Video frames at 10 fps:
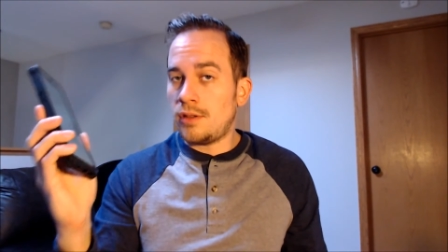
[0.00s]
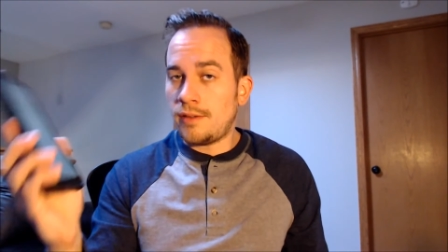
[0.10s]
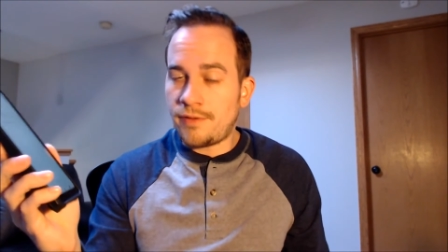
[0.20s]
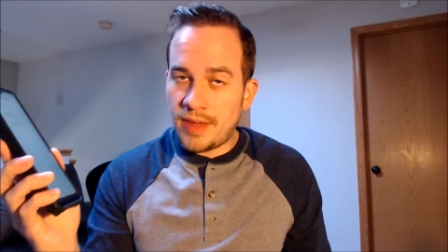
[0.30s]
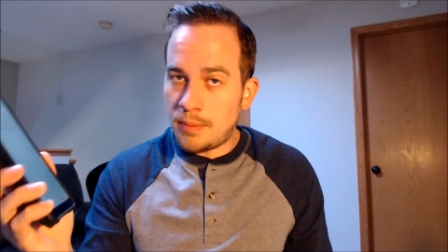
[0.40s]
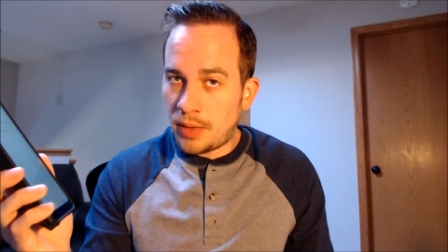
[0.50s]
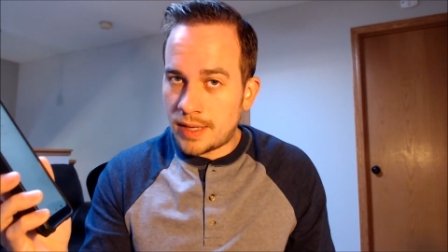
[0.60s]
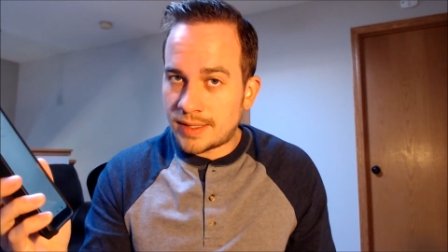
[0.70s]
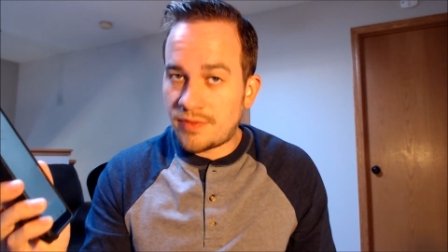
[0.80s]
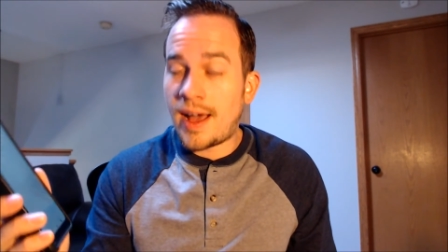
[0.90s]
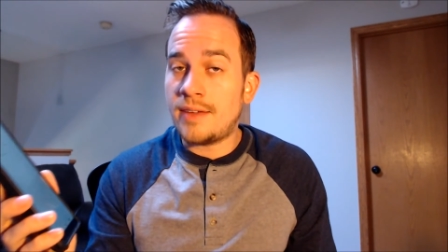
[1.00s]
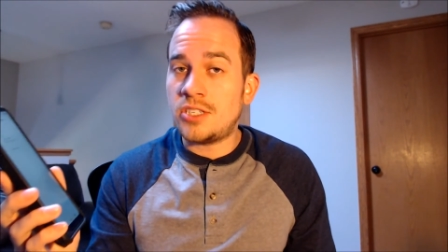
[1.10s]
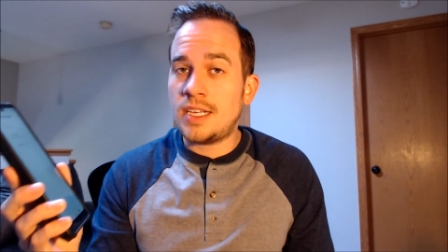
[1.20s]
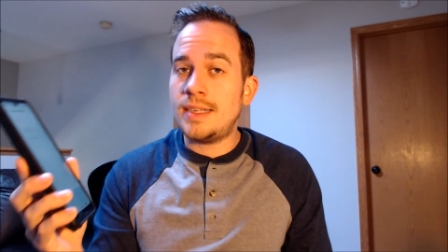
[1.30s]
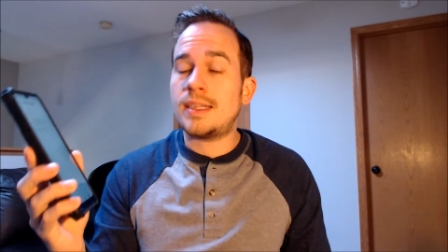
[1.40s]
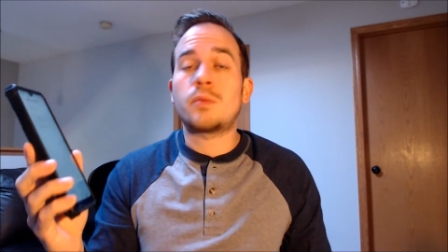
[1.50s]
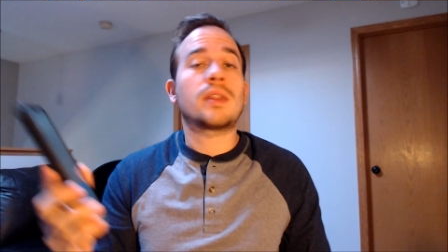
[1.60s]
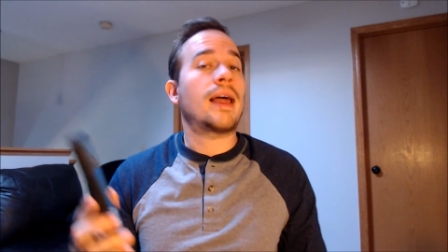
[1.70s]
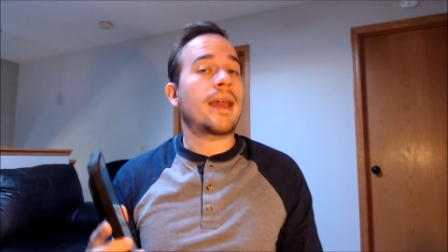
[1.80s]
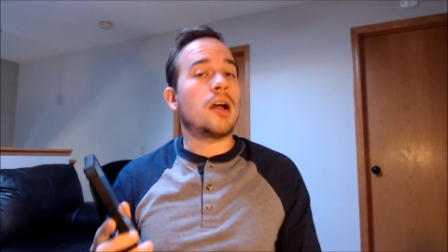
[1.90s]
V Plus 5Gs and would
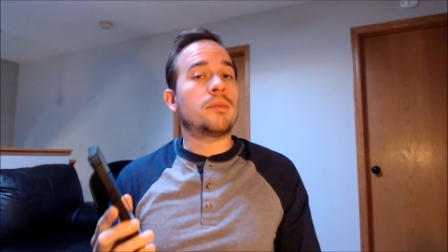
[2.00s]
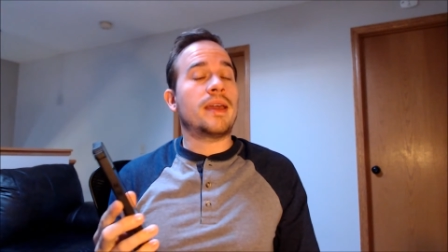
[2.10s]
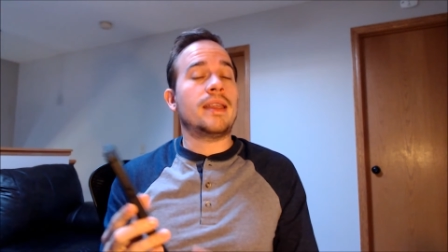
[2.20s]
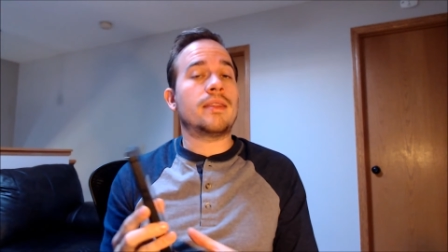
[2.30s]
like help getting